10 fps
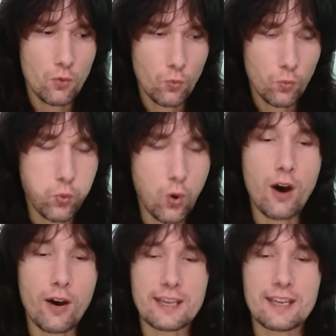
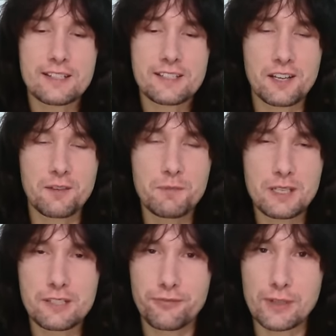why
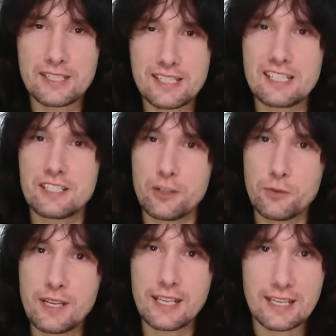somebody's voice is
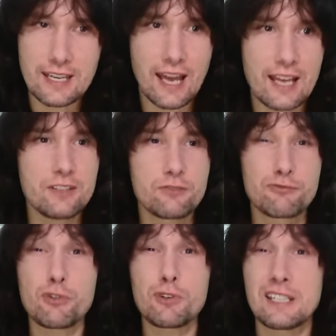unique, and
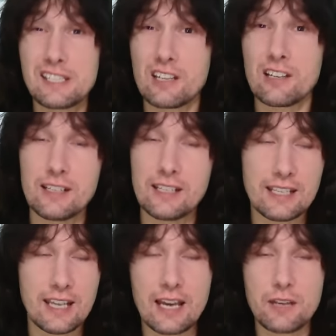Roy
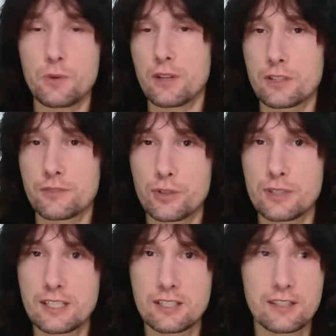certainly had one of those
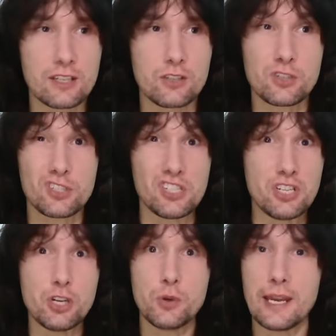voices that you just
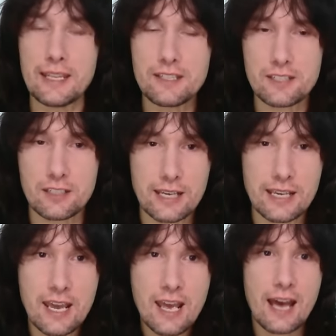knew
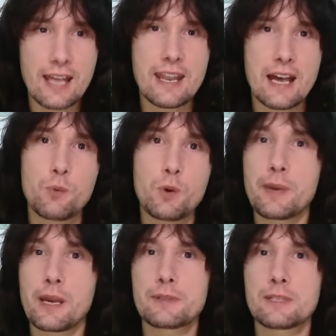instantly, and now we'll
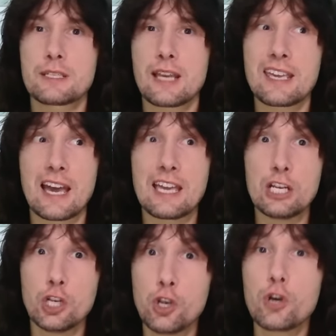be able to take a
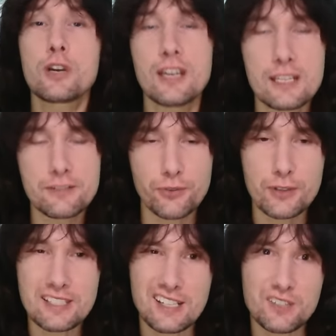look at his
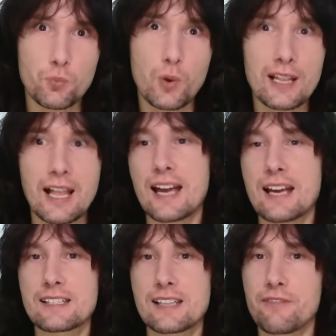voice as well
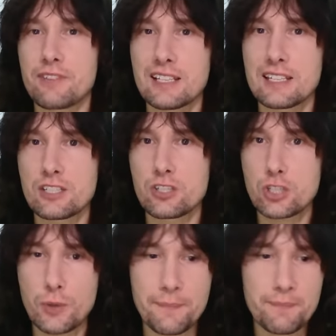as having a listen
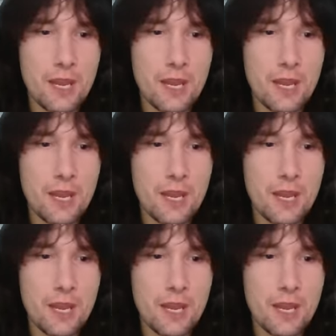to it.